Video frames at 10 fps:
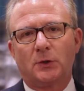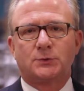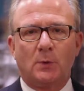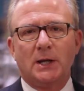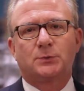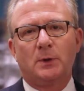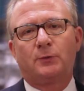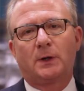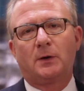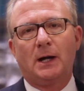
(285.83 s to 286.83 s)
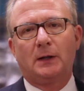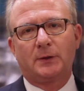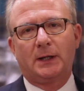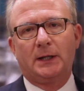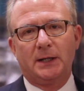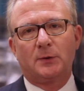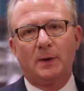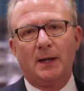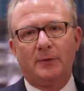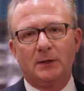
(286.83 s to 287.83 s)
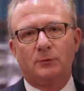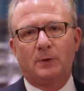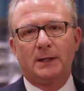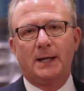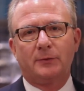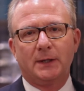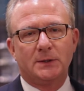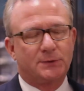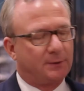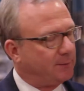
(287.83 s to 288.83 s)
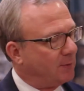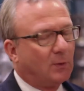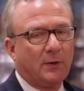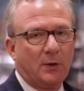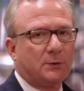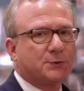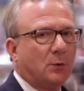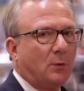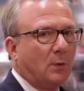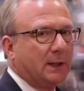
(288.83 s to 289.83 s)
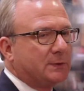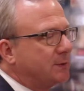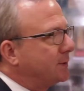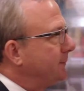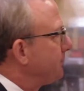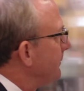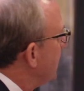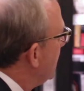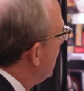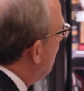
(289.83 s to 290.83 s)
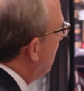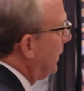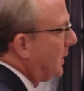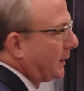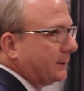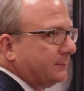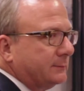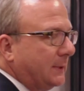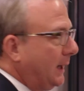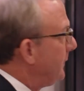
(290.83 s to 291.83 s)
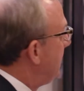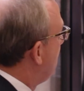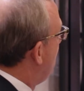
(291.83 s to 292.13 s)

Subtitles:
there's ways we figure out to kind of get around that and find out the answer. One of the old school ways is, well, look, in that